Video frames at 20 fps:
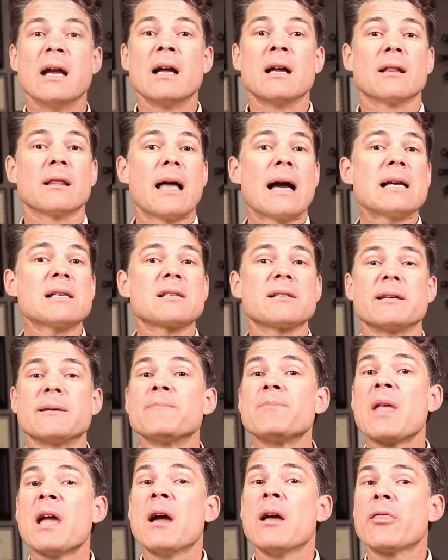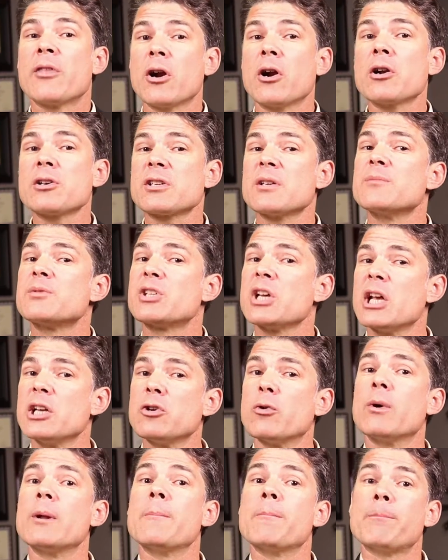Lastly, there are some
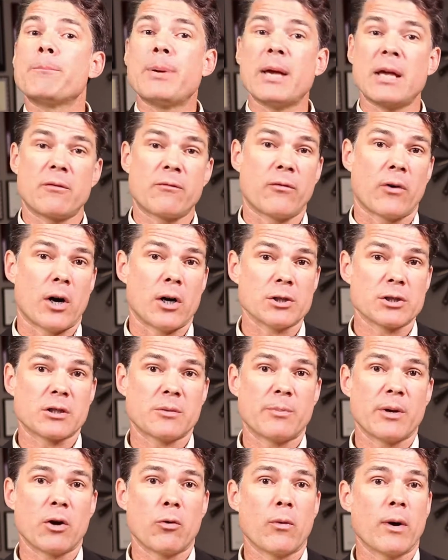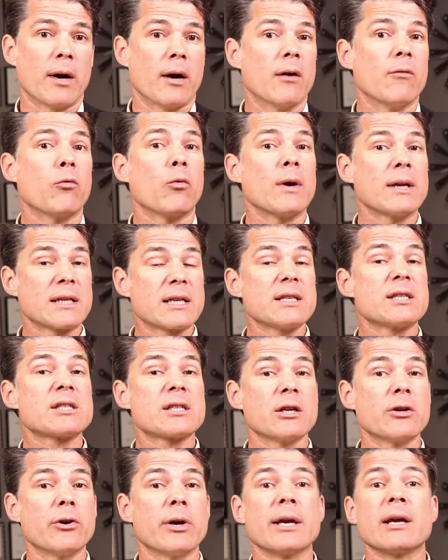genuine pitfalls to be aware of when
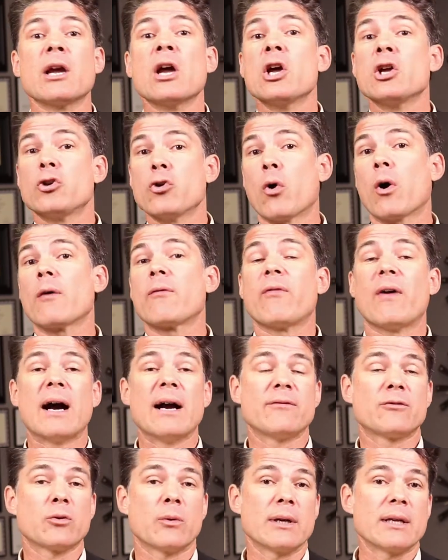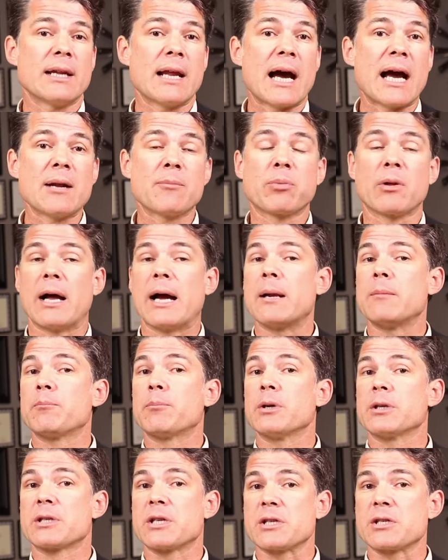considering your 529 plan
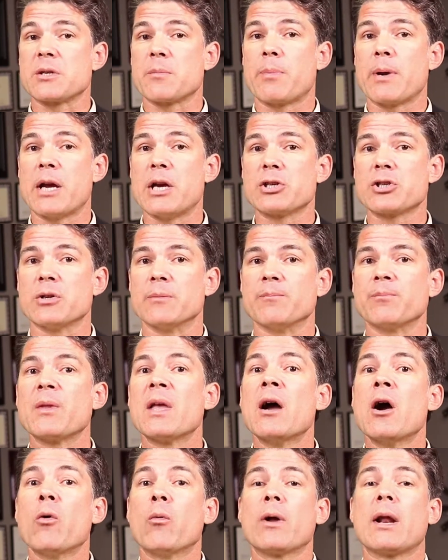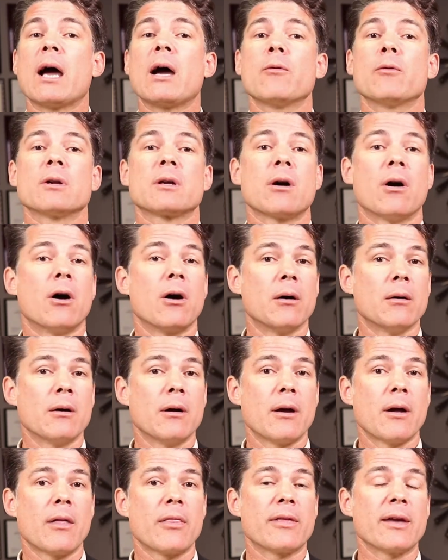participation, what I would
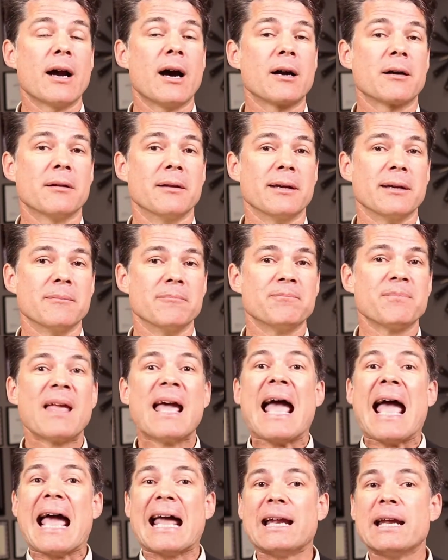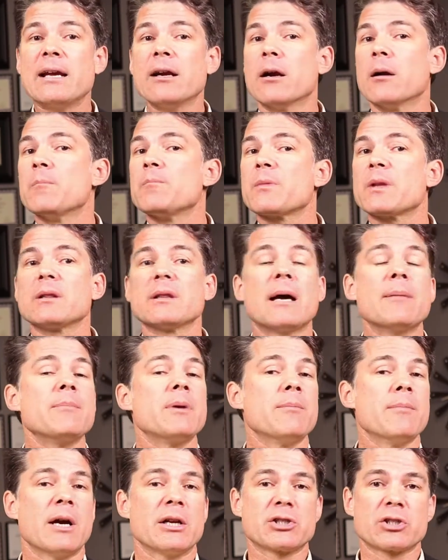call the ugly. And here, let me
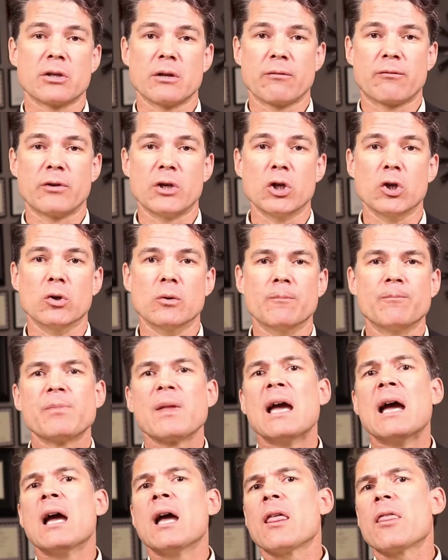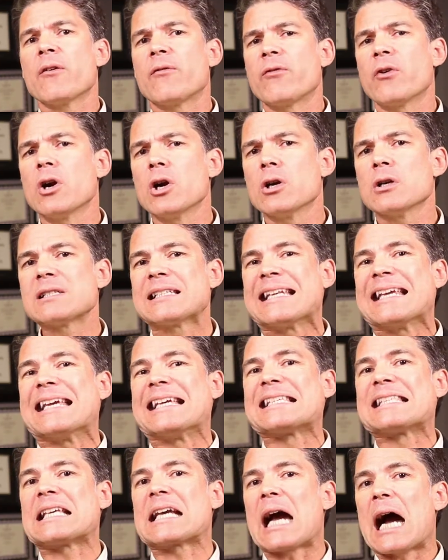mention a few. The first
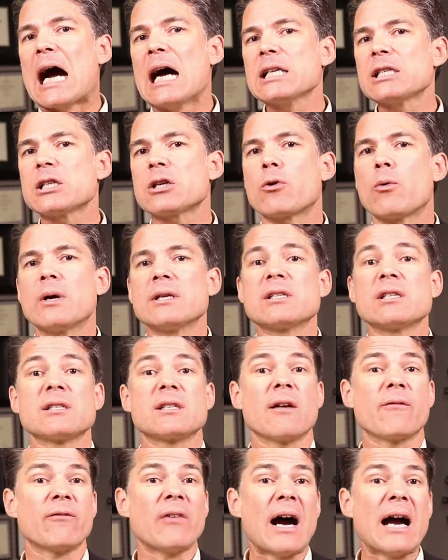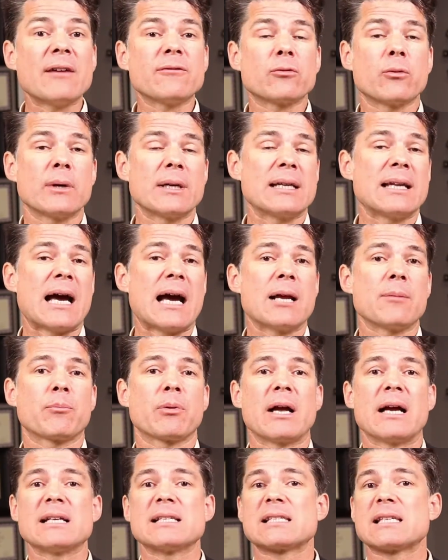is the consequences that 529
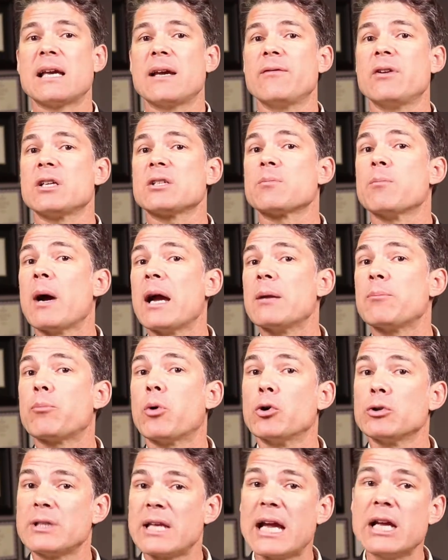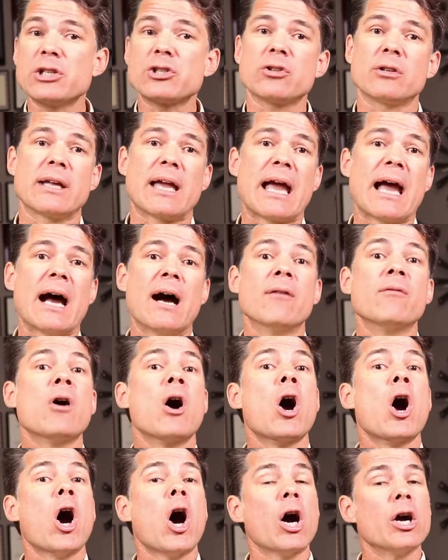plan savings might potentially have
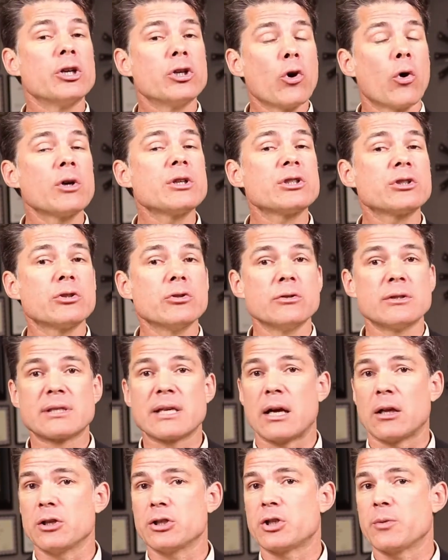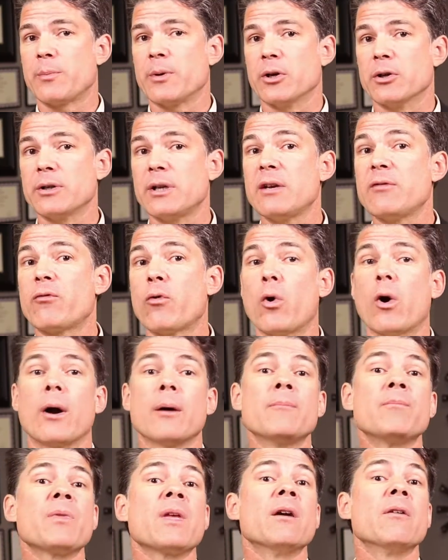on your student's eligibility
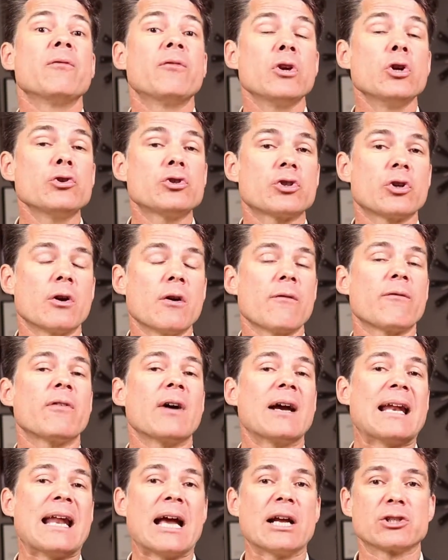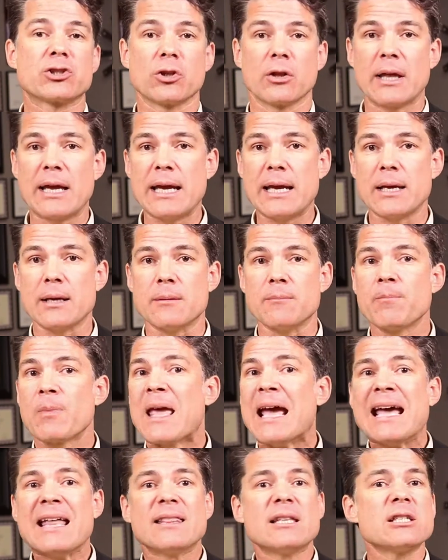for future financial aid.
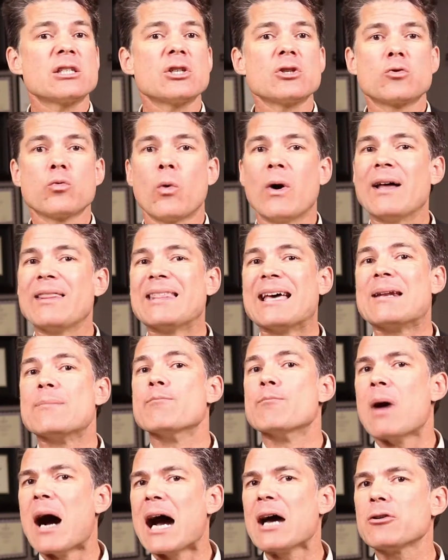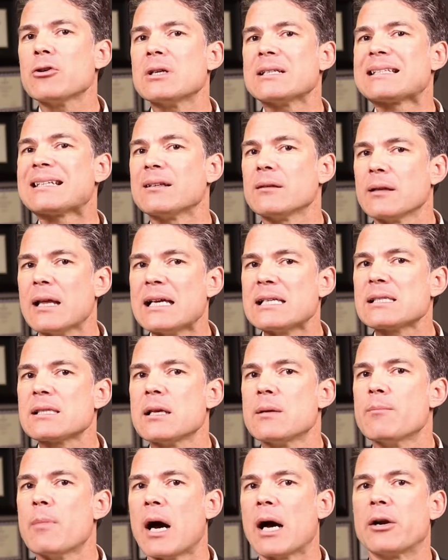This is one that moderate to less
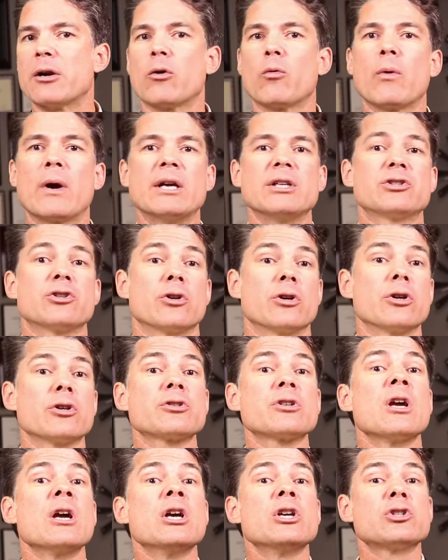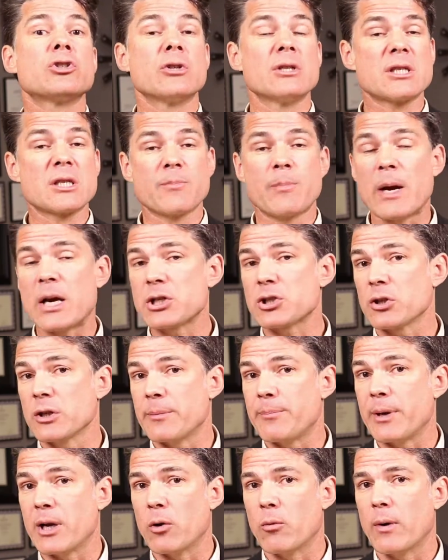than moderate wage earners should especially
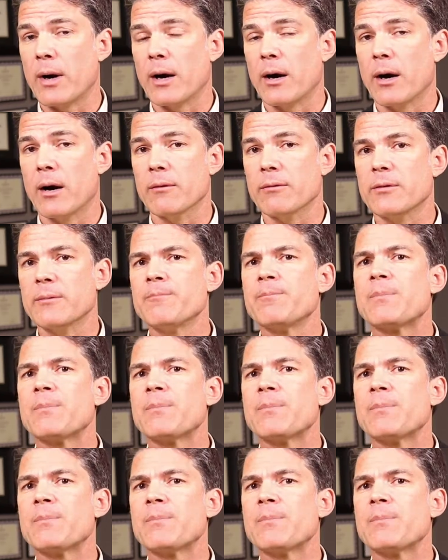be aware of.